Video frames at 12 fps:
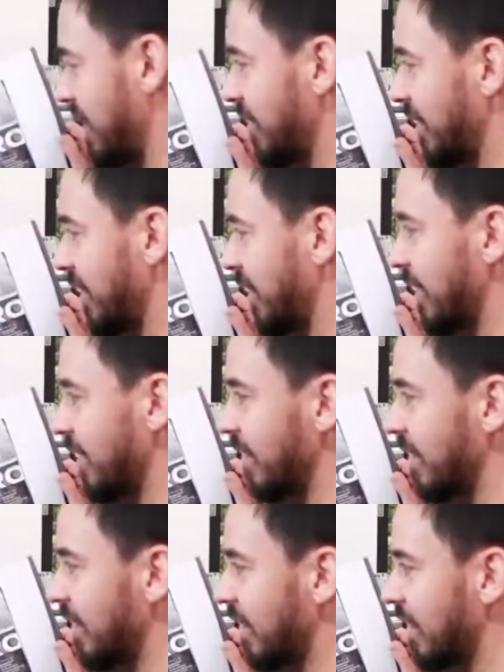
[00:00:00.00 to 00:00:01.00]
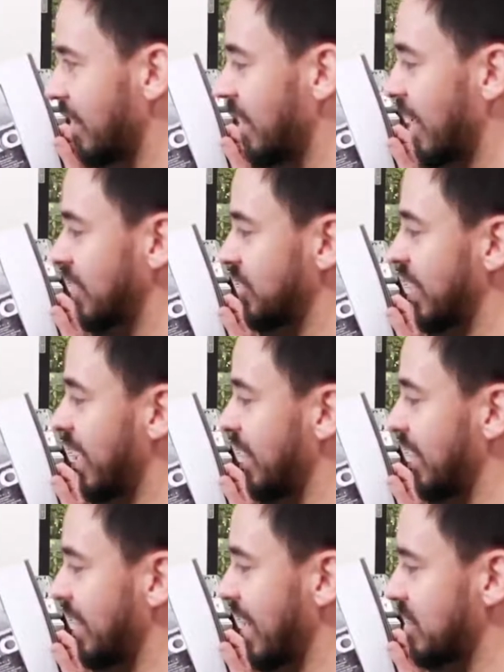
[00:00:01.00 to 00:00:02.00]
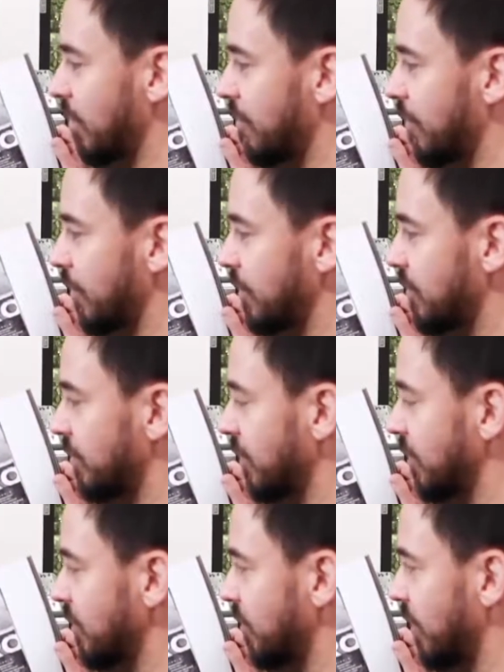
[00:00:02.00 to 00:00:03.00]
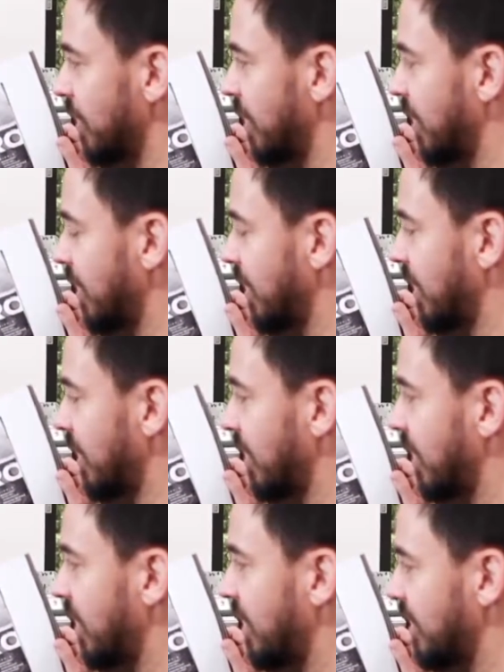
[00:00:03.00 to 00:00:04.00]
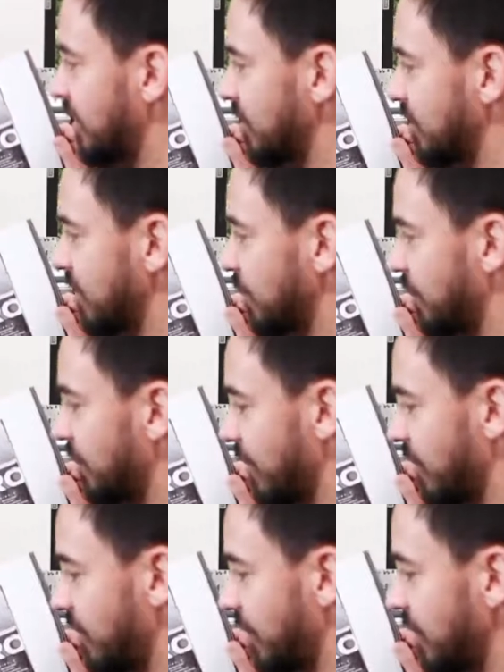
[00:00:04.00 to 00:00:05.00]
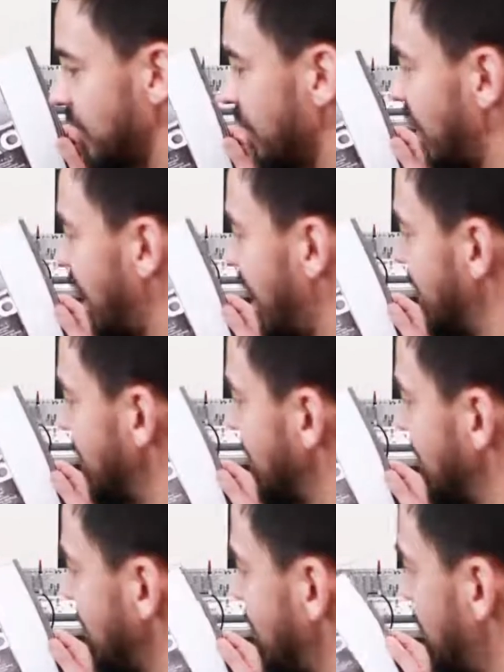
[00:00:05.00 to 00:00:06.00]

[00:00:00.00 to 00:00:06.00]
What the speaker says: ever here. Actually, I think that's our first one. And these are some of our first flyers as a